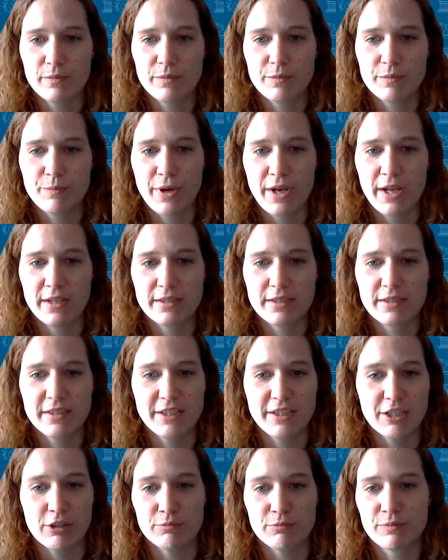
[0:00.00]
But
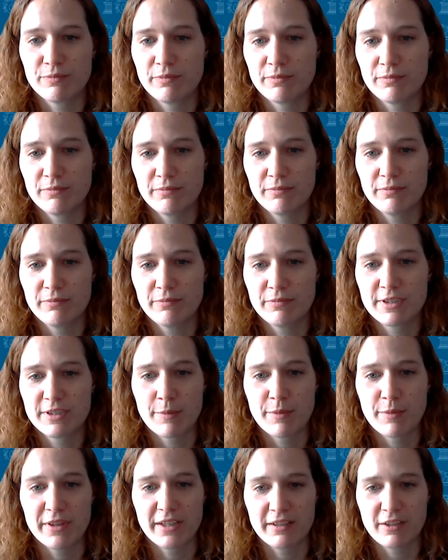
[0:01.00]

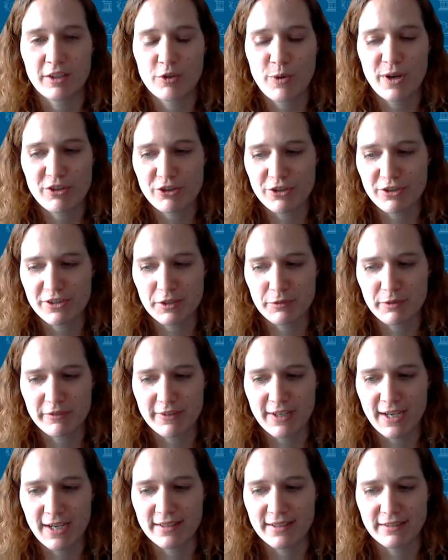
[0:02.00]
some of the questions that we've
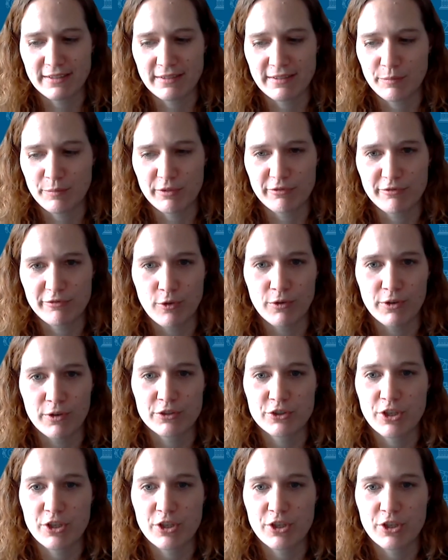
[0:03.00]
gotten before,